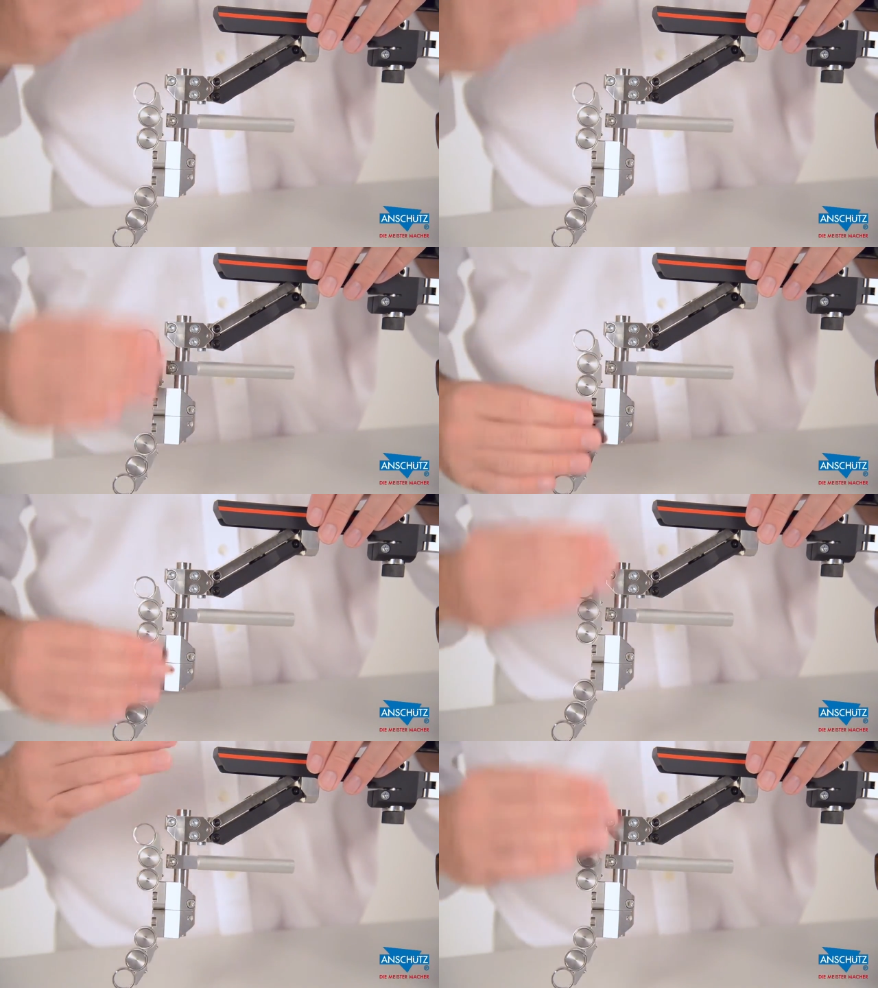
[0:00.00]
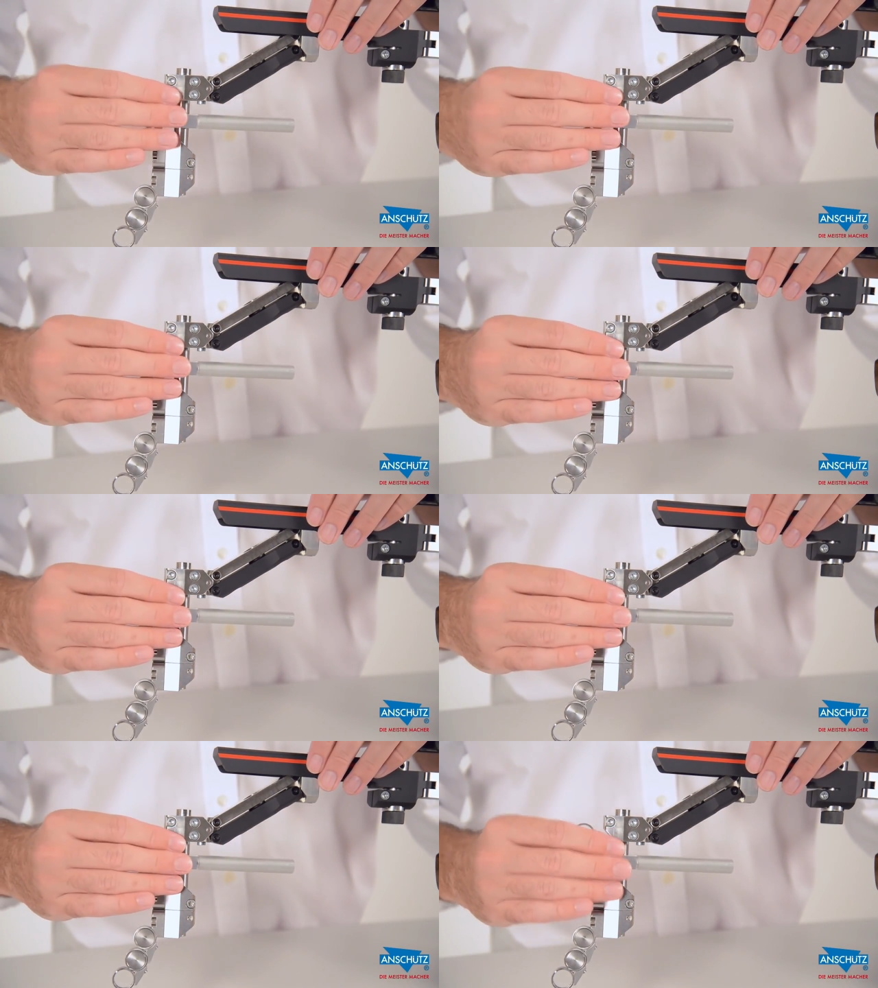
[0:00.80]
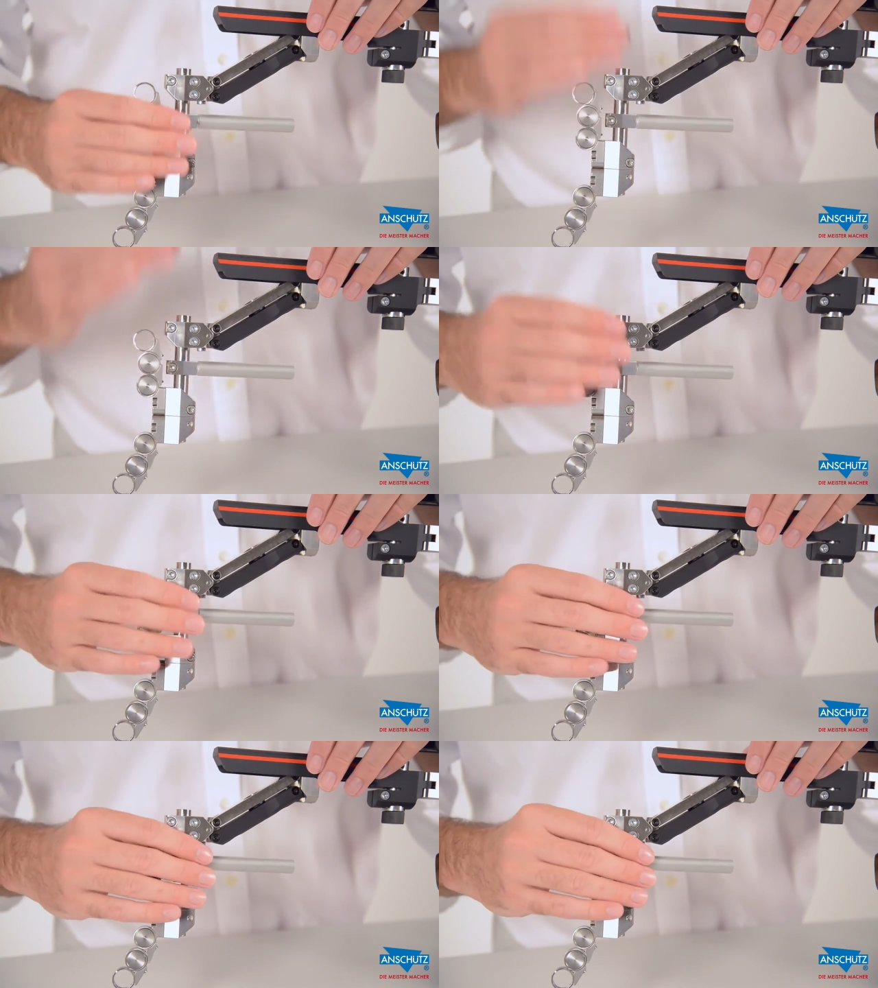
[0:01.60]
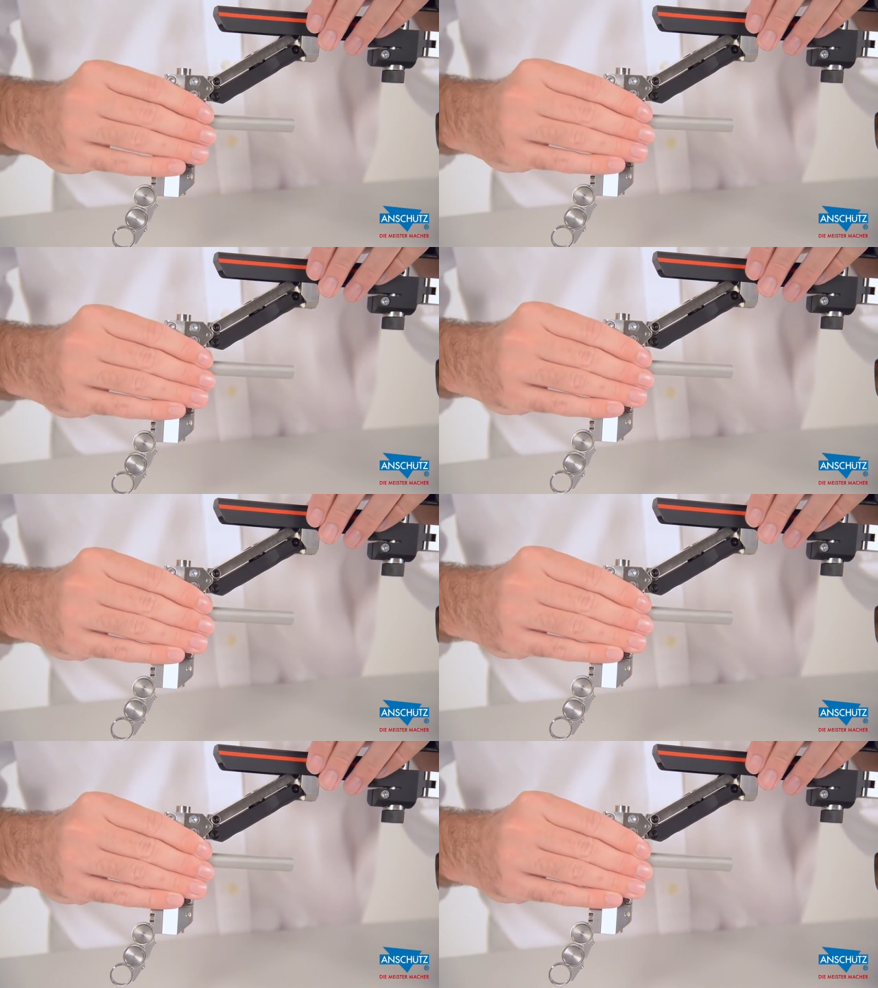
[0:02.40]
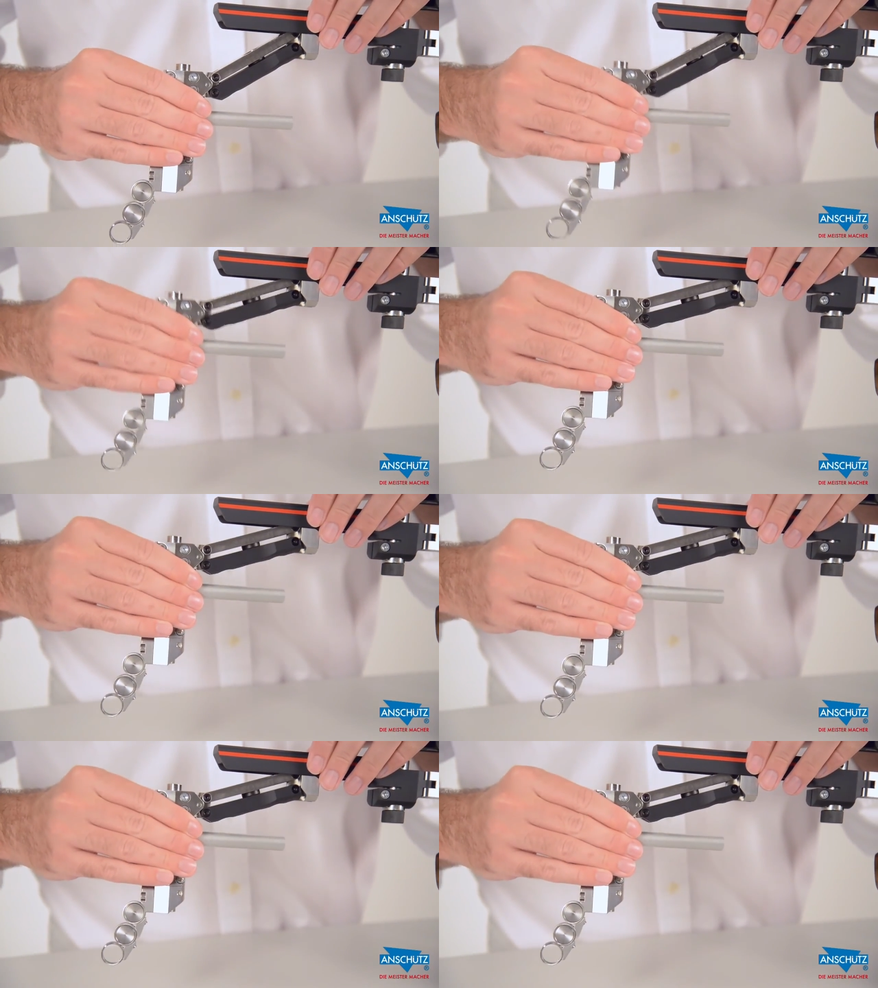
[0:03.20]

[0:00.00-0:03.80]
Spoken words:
No face is visible, so there are no lips to read.